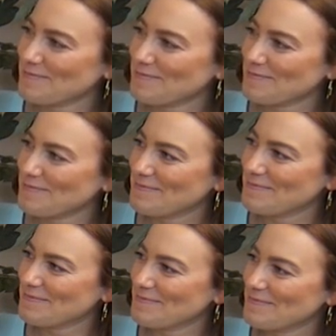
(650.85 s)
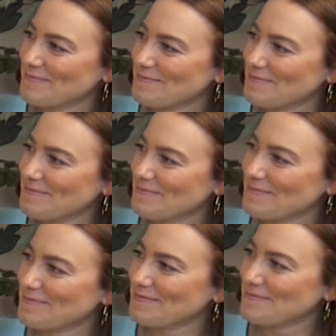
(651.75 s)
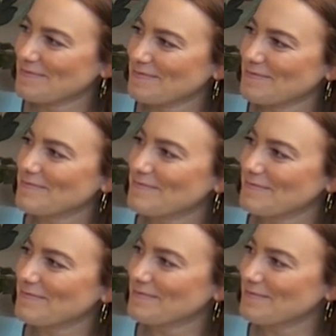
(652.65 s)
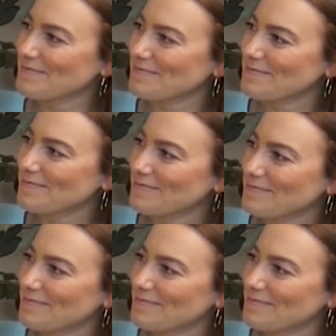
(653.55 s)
(not speaking)